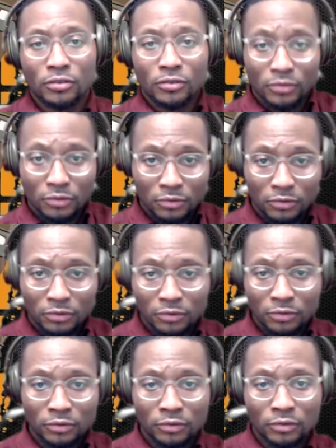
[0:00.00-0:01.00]

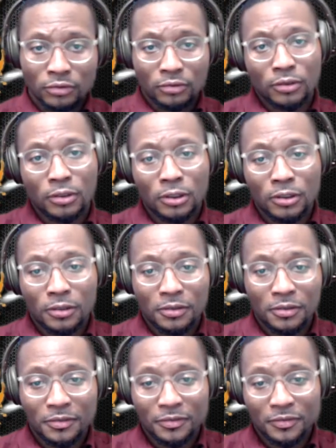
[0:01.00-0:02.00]

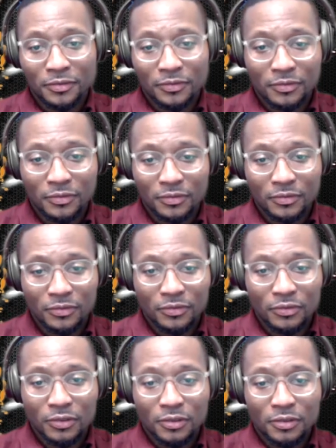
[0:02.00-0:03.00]

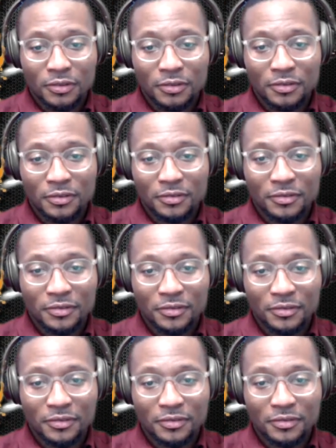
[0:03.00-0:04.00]

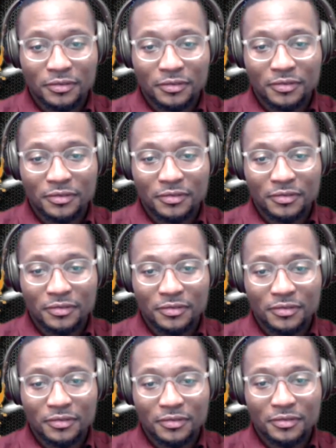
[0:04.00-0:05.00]

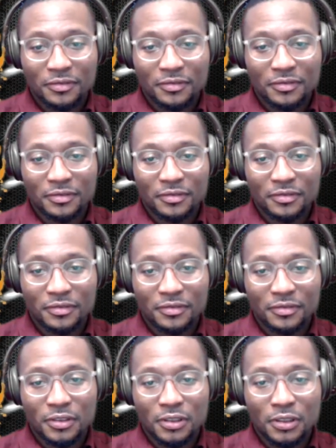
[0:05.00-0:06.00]

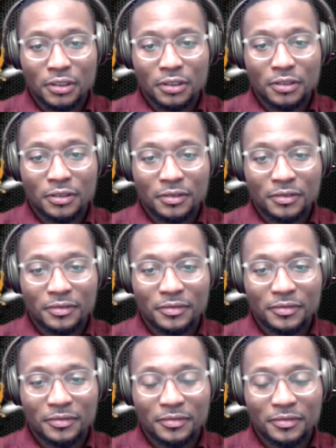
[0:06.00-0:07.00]

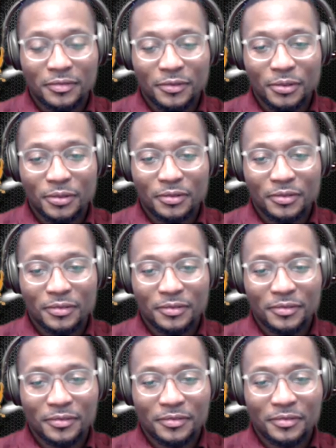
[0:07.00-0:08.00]
This person isn't speaking.